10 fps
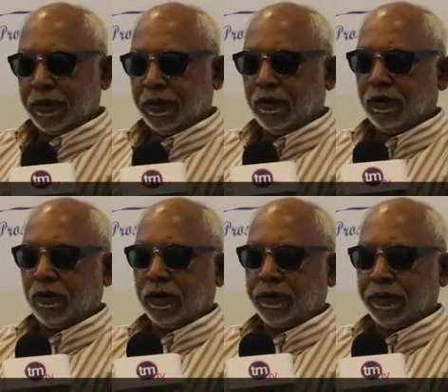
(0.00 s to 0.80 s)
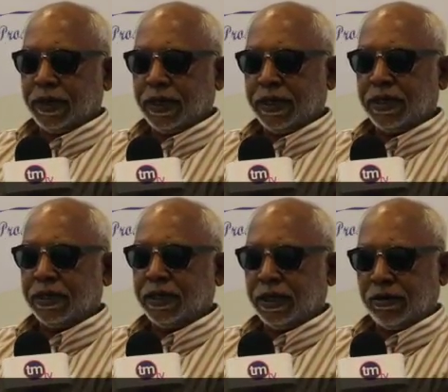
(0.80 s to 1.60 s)
to go to hospital and
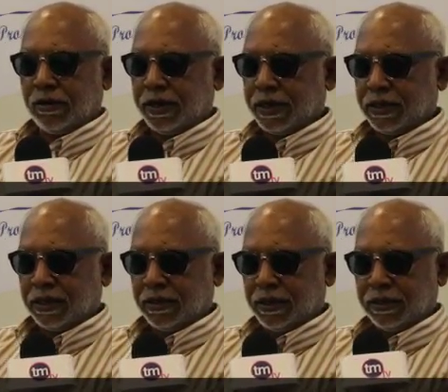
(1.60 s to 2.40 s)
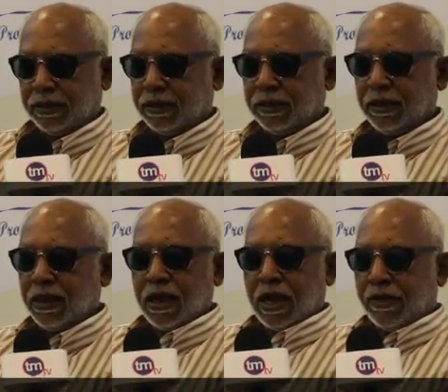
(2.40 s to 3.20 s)
then take all the necessary things.
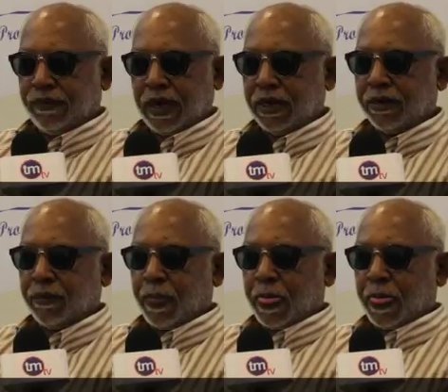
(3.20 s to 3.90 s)
I've done.